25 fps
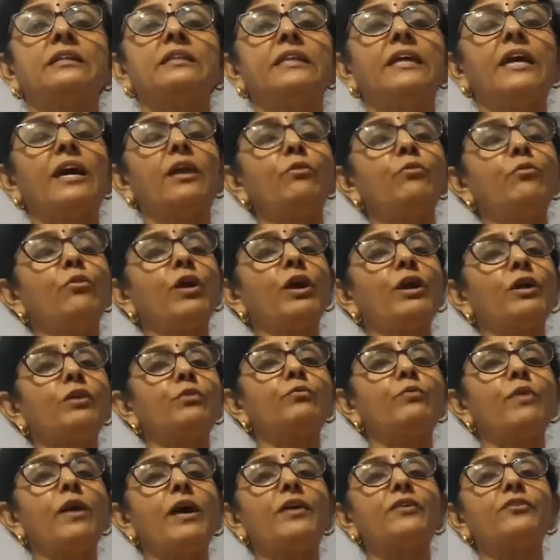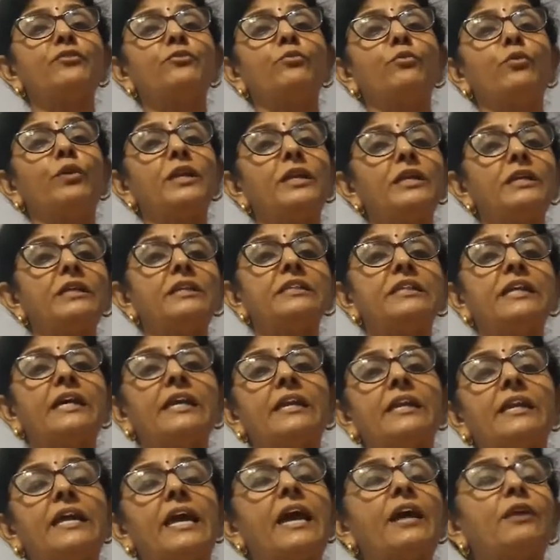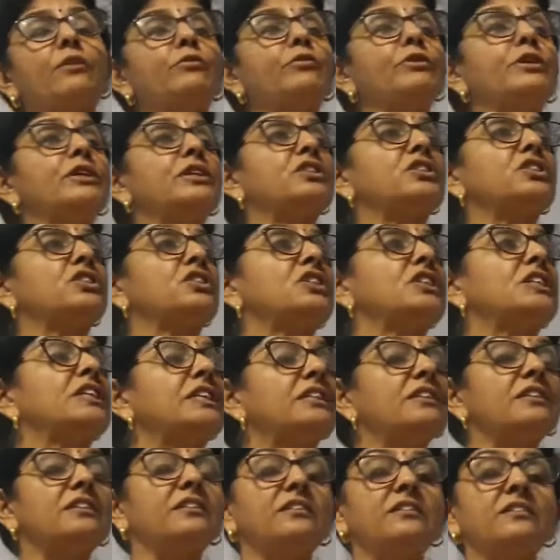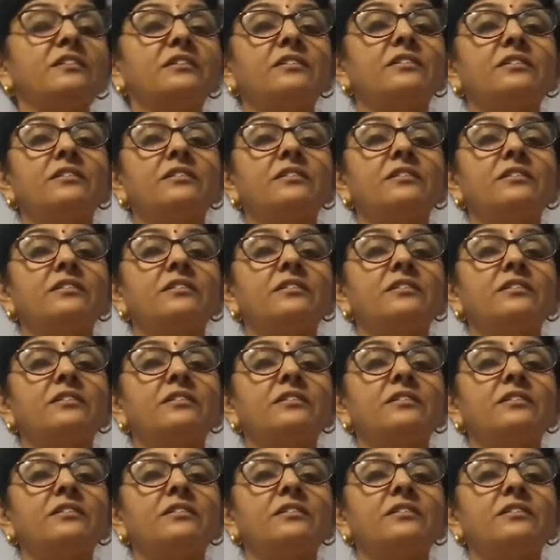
Their world was only the narrow street